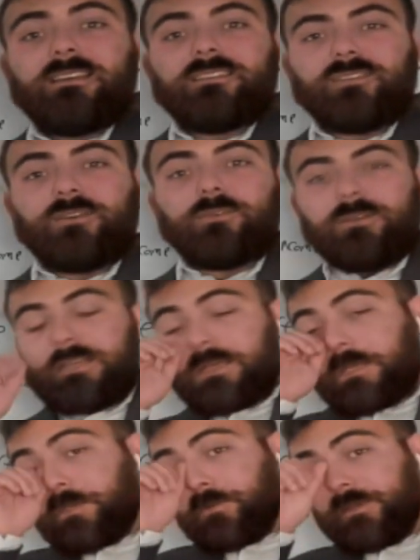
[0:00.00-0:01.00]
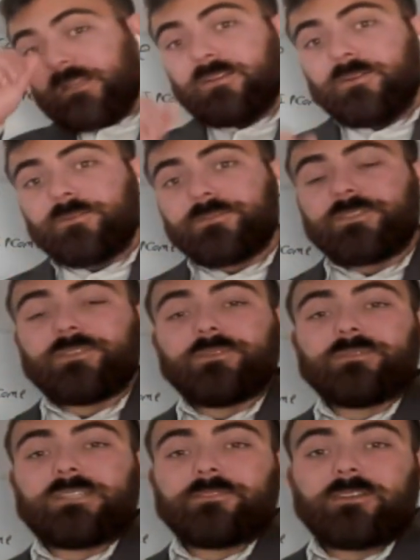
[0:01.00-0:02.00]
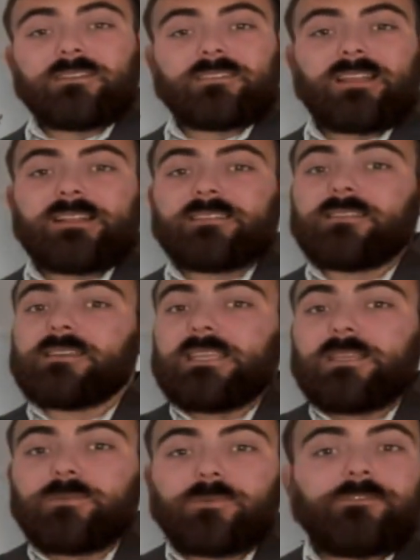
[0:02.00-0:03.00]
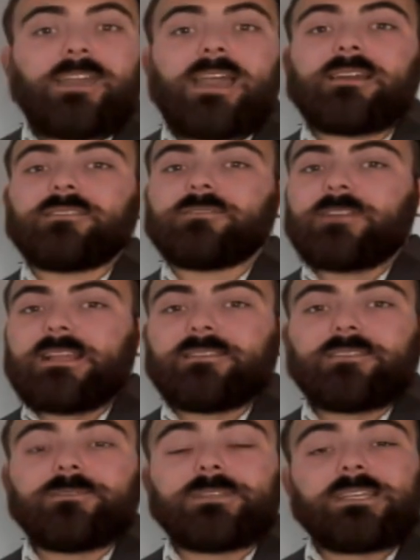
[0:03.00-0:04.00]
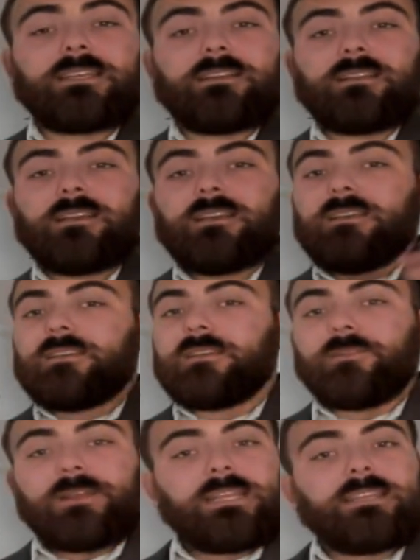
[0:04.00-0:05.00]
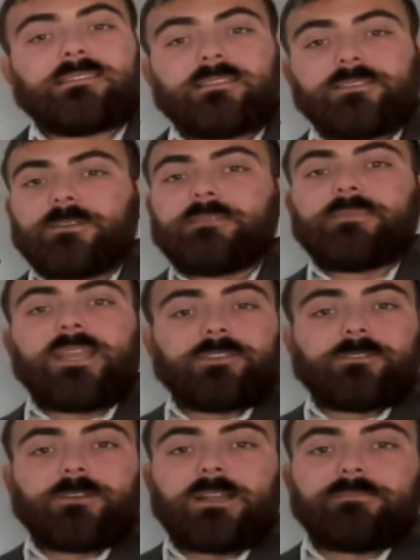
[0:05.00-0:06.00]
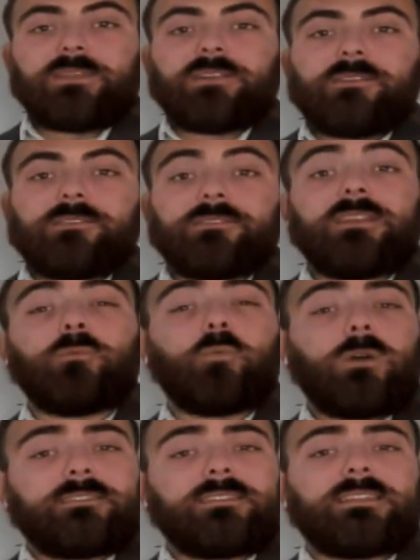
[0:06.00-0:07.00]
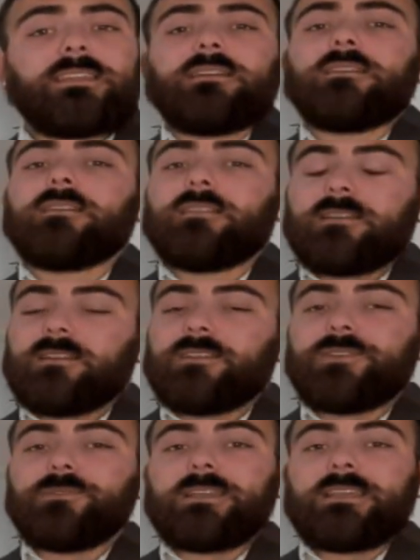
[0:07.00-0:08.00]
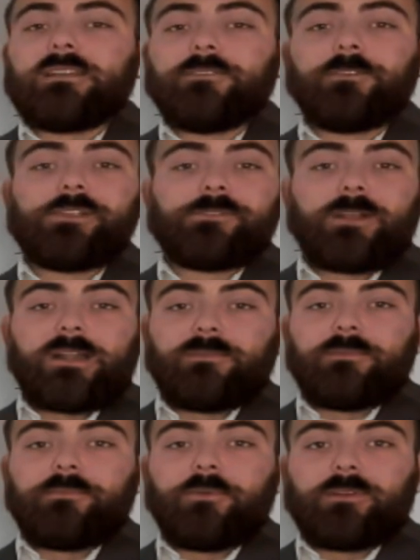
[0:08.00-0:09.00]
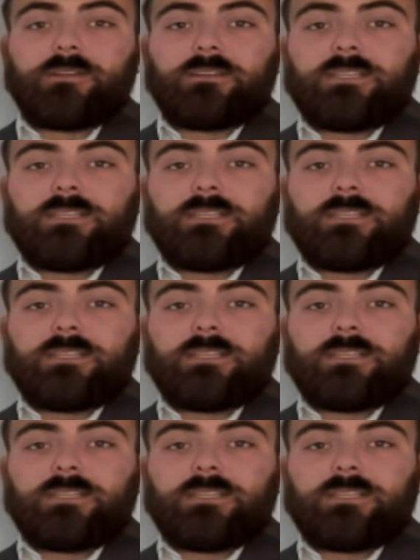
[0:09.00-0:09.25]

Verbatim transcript: So you can go to different sites like Equifax, TransUnion, any of the three major credit bureaus, and once a year you can get a free credit report.